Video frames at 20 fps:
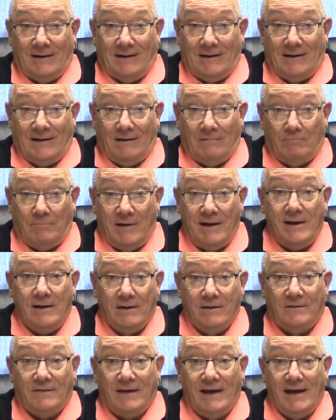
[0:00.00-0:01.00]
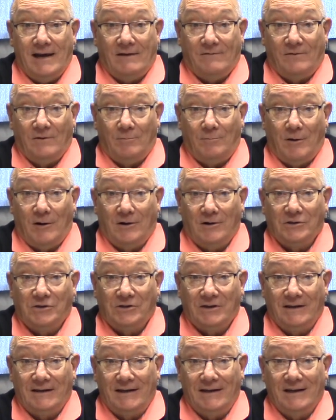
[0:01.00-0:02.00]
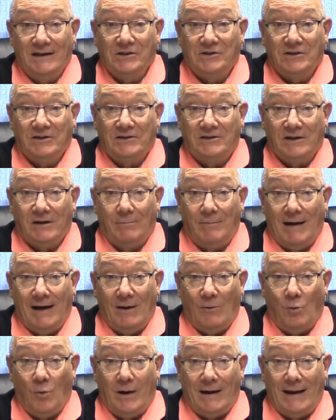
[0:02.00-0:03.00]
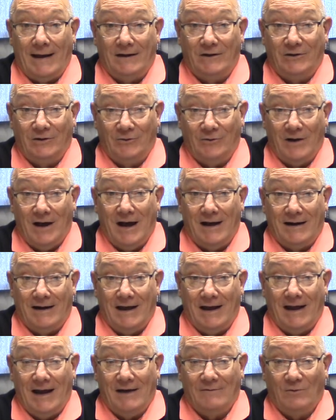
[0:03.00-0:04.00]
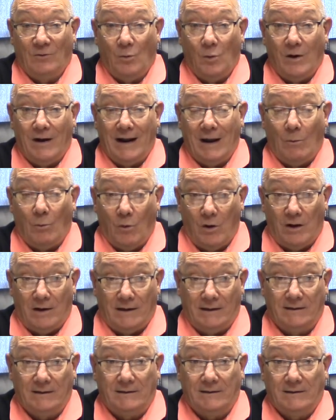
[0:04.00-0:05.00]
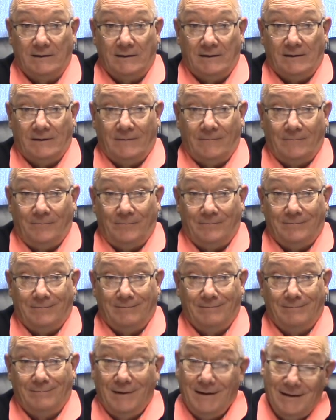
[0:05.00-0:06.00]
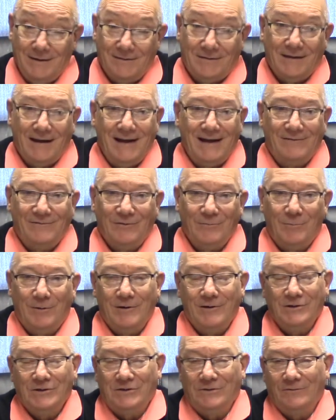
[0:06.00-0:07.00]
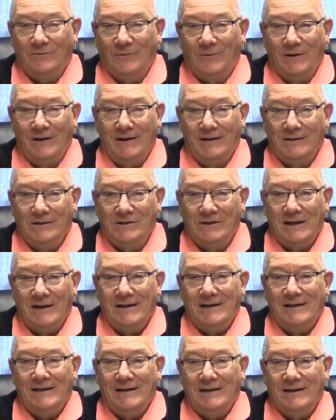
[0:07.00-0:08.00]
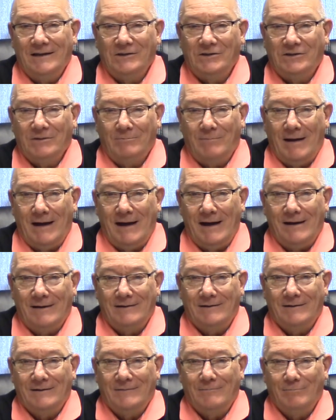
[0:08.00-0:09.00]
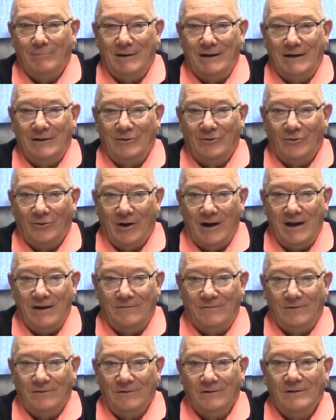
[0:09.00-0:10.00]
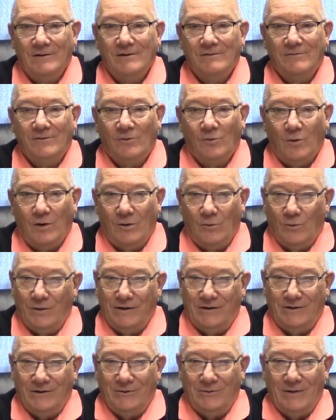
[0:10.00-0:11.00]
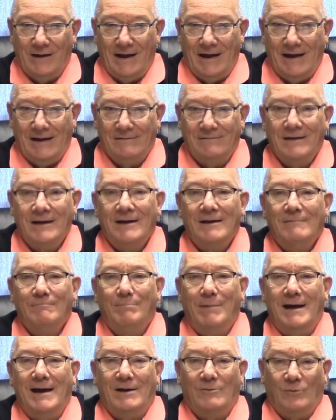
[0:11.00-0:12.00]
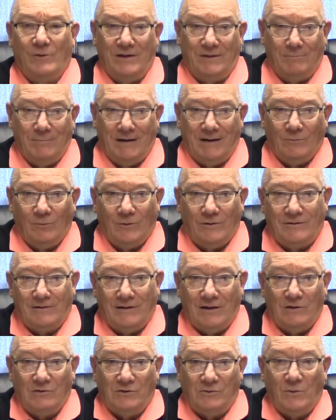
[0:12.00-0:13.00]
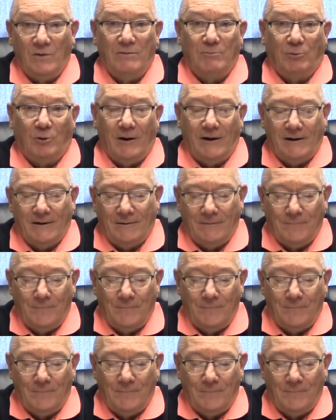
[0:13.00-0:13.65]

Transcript: And being a thankful person isn't about what I do not have and what I want. Being a thankful person, friends, is about being grateful for what we do have. Bow with me and we'll close with prayer.